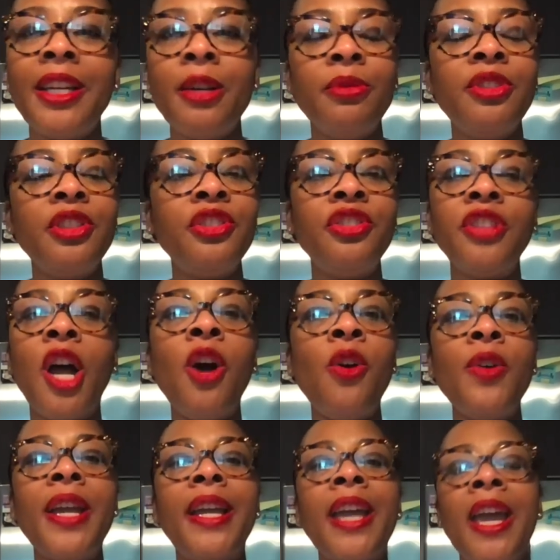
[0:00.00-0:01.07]
It was a
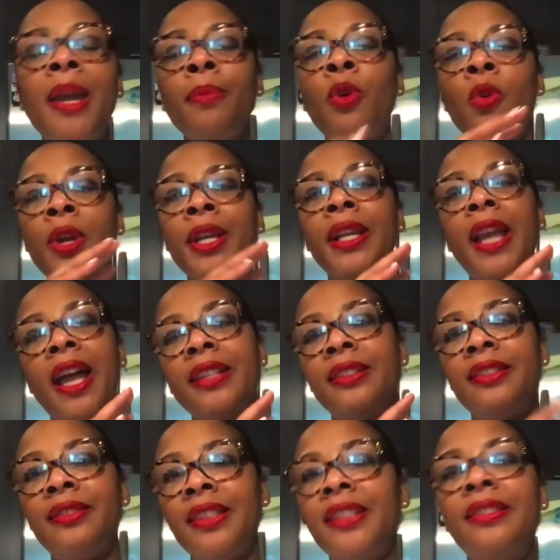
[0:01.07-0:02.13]
show that came on in like the
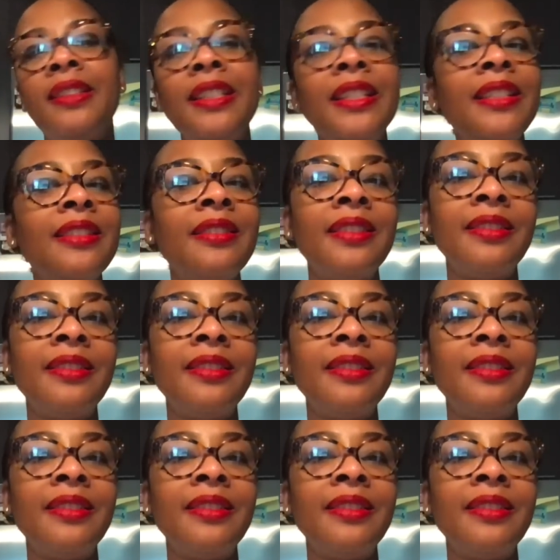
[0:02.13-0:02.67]
60s